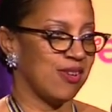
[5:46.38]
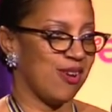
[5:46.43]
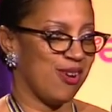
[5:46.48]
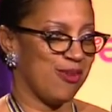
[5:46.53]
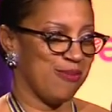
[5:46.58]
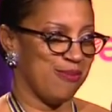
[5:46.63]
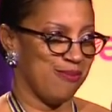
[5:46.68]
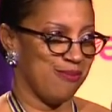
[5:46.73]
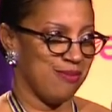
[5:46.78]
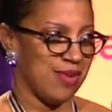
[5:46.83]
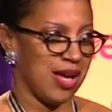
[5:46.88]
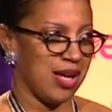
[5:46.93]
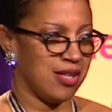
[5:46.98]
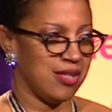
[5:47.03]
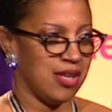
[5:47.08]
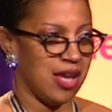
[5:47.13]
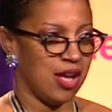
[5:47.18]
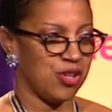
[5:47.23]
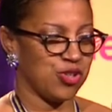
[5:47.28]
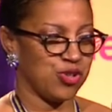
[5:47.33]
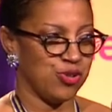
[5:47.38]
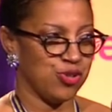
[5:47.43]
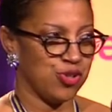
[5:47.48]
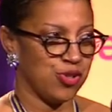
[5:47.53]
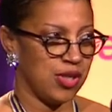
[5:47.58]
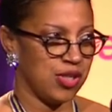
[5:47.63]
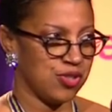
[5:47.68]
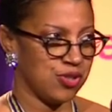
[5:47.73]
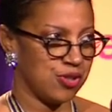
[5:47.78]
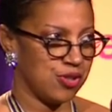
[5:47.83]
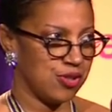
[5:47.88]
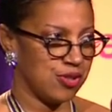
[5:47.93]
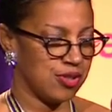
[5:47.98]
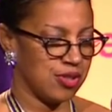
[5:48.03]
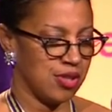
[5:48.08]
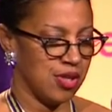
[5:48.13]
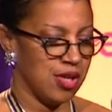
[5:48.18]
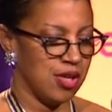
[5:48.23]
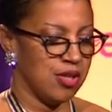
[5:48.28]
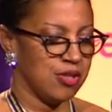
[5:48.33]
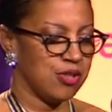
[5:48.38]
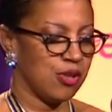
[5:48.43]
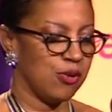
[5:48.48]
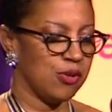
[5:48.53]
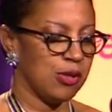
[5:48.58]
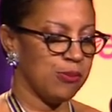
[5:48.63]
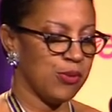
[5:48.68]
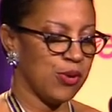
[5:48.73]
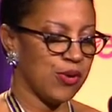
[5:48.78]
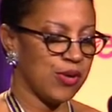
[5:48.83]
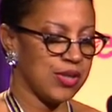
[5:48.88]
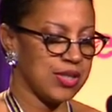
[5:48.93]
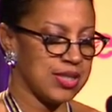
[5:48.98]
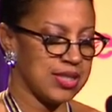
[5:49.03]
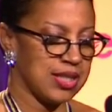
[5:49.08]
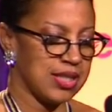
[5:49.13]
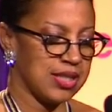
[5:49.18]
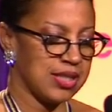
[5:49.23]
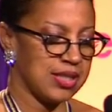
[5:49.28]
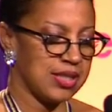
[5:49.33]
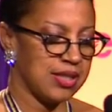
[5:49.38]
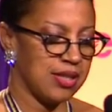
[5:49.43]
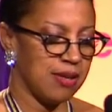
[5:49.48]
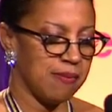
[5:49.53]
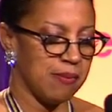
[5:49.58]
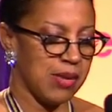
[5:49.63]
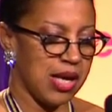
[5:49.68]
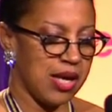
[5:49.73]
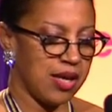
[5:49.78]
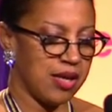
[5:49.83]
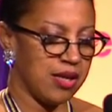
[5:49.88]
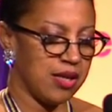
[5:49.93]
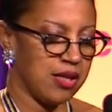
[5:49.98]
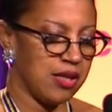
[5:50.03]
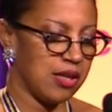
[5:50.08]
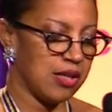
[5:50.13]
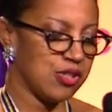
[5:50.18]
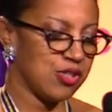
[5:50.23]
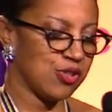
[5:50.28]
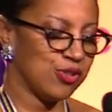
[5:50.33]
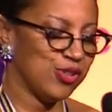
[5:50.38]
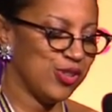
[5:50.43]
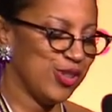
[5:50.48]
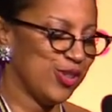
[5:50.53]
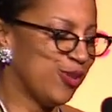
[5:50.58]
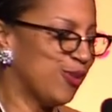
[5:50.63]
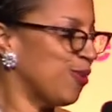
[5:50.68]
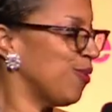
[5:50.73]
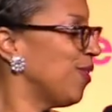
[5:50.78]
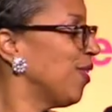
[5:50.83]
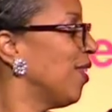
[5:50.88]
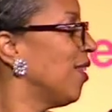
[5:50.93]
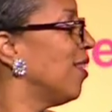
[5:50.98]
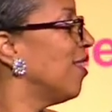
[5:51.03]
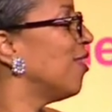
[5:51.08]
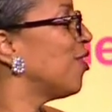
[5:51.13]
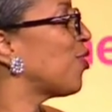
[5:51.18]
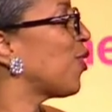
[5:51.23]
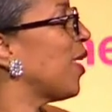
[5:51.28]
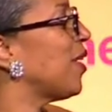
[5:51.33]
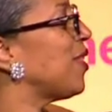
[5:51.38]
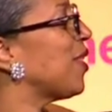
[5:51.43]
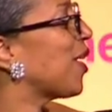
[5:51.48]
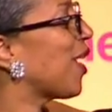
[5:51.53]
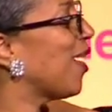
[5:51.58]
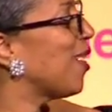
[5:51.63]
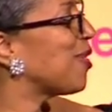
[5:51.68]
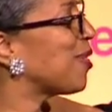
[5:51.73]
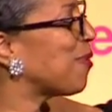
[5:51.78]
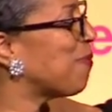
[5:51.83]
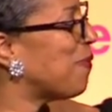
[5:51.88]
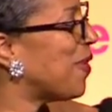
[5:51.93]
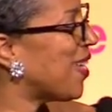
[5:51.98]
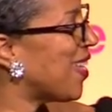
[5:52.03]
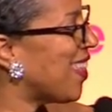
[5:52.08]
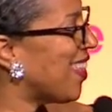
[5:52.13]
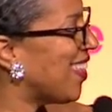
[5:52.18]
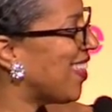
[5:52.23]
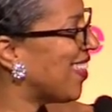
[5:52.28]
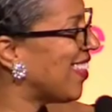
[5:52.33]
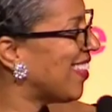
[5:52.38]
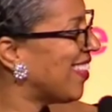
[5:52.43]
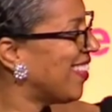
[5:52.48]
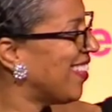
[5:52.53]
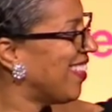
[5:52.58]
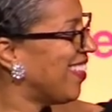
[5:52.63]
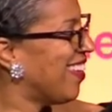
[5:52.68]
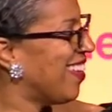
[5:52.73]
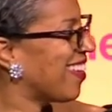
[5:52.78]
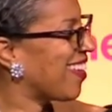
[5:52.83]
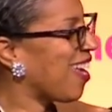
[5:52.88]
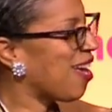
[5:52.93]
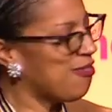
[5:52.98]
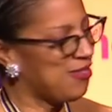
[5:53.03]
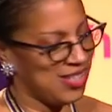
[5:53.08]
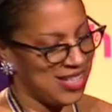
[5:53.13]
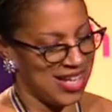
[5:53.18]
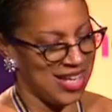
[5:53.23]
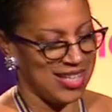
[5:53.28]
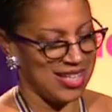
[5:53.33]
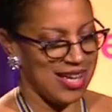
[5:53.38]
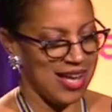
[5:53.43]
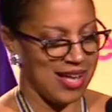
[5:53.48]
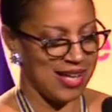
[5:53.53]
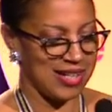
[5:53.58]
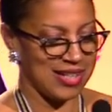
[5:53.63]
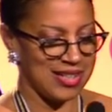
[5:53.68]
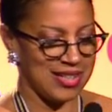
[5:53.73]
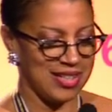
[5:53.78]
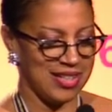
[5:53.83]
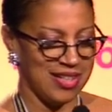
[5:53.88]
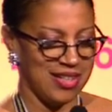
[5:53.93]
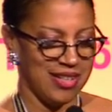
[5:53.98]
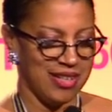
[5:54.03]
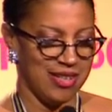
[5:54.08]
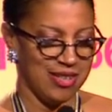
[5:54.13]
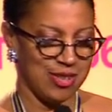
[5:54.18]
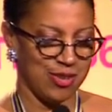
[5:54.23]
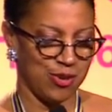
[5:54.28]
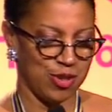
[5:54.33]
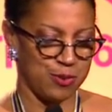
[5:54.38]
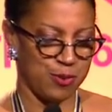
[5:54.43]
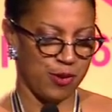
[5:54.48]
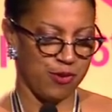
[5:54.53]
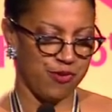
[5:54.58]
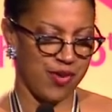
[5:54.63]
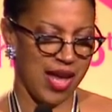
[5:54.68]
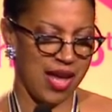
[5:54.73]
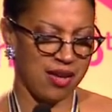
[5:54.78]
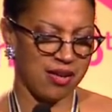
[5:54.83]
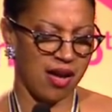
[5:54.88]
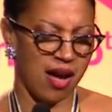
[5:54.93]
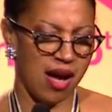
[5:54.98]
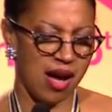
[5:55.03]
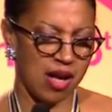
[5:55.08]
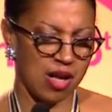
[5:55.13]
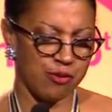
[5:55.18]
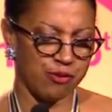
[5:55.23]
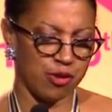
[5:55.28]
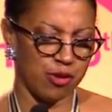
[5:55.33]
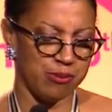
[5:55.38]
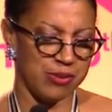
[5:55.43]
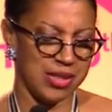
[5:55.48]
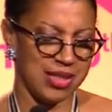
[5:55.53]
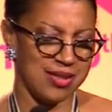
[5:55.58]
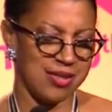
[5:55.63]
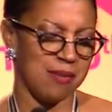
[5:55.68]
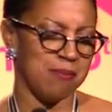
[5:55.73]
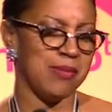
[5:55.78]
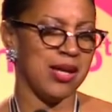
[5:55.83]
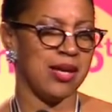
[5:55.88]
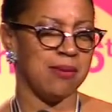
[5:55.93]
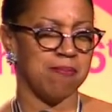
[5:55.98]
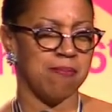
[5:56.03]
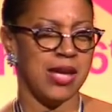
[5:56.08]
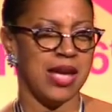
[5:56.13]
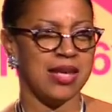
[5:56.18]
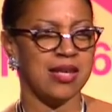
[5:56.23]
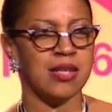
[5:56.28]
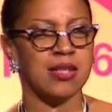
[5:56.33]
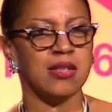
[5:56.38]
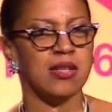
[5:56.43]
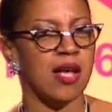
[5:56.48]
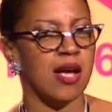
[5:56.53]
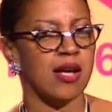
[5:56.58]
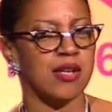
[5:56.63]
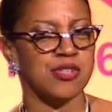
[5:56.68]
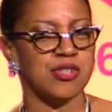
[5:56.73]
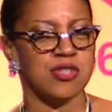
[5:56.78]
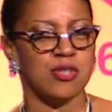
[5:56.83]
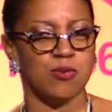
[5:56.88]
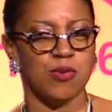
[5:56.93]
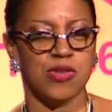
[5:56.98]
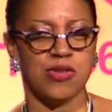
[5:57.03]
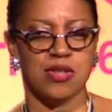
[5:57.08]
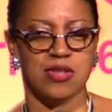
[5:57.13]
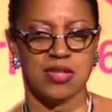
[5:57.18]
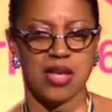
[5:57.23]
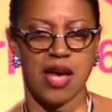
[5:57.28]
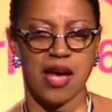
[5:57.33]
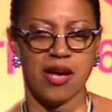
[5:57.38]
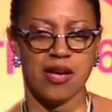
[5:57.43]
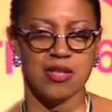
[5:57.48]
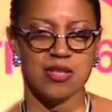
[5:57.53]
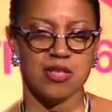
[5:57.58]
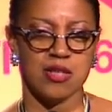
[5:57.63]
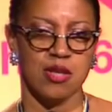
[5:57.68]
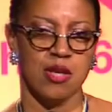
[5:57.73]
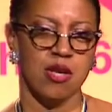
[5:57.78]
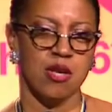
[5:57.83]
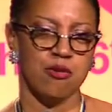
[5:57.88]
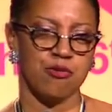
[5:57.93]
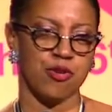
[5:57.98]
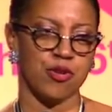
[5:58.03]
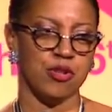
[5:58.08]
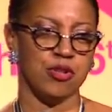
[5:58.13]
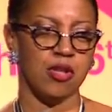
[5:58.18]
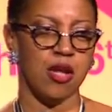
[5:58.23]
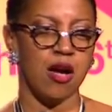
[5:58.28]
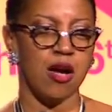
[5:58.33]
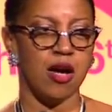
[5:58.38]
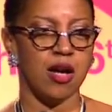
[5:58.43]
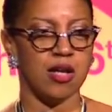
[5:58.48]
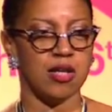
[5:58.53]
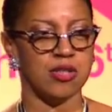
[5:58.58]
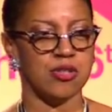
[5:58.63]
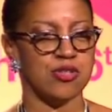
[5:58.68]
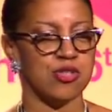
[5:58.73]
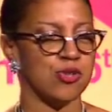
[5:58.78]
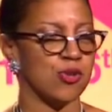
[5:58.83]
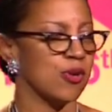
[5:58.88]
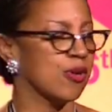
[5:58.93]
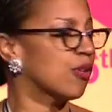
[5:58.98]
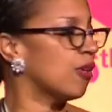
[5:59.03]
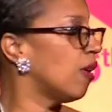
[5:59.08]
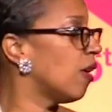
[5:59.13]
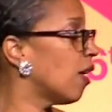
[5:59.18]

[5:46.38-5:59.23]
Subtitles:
my national treasures, Toni Morrison, Maya Angelou, Tracy K. Smith, Kevin A. Young. So it's a profound honor for me that my maiden launch is with this house for a long historical